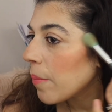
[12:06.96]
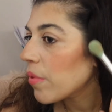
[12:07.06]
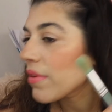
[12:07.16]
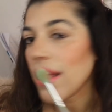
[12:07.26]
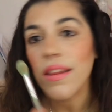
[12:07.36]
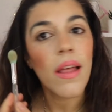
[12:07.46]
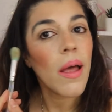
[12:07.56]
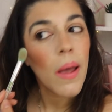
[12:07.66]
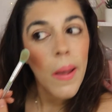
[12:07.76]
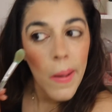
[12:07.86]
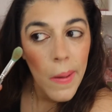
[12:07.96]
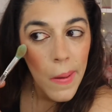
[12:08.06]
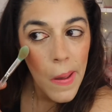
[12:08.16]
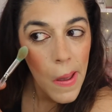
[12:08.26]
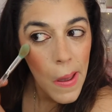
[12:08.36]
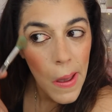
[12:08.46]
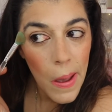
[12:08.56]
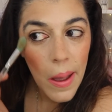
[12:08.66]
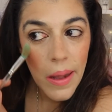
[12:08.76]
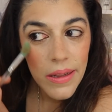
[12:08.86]
Put that there
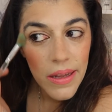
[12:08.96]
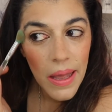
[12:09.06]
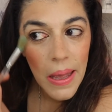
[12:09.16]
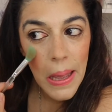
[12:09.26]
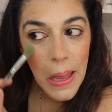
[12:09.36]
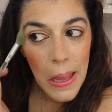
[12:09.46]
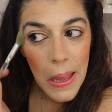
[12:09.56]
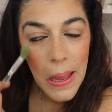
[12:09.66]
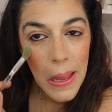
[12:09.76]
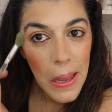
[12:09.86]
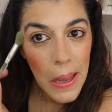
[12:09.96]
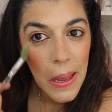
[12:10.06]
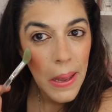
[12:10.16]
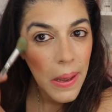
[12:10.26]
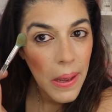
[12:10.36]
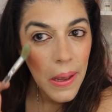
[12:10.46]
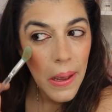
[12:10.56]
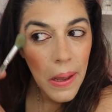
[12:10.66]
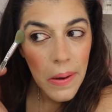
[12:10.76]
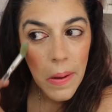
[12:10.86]
and there,
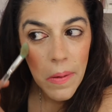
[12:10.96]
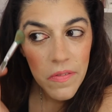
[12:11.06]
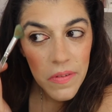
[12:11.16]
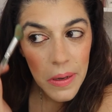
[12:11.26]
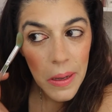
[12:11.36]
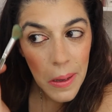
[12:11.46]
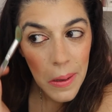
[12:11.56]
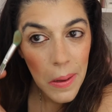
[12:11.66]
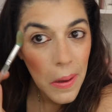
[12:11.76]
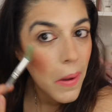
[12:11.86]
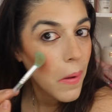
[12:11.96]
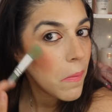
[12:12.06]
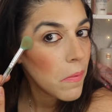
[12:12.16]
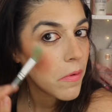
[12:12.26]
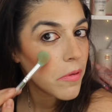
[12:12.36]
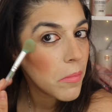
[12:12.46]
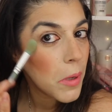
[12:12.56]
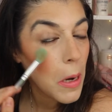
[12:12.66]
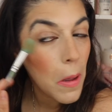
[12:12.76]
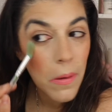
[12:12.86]
and hopefully we've got some
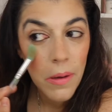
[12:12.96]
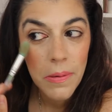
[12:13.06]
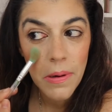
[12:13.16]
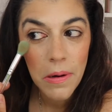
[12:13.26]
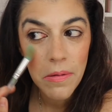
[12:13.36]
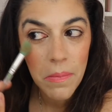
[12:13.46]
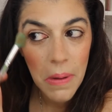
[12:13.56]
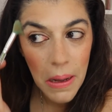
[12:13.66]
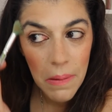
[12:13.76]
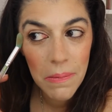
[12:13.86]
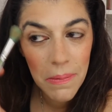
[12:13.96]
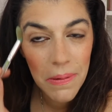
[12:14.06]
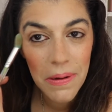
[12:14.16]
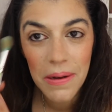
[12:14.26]
glow going on as well. Put